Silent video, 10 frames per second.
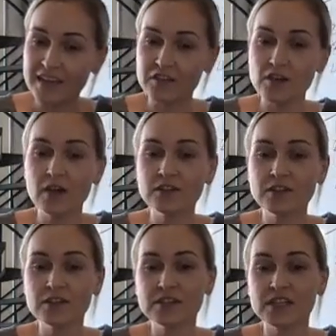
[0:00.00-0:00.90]
The
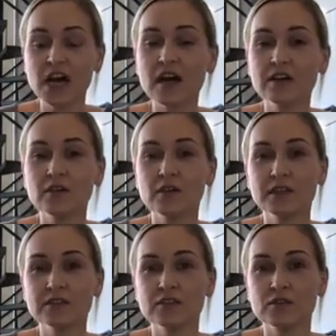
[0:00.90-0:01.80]
doctor's not
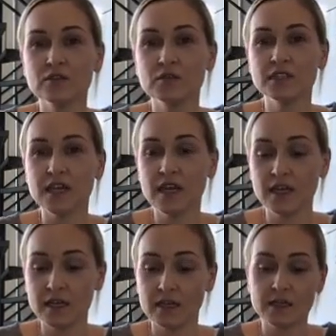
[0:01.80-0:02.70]
going to
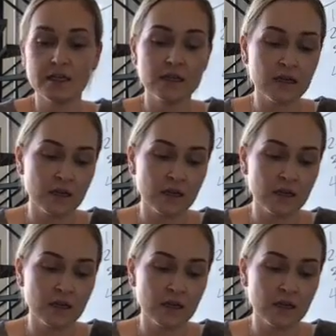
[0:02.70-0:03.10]
say,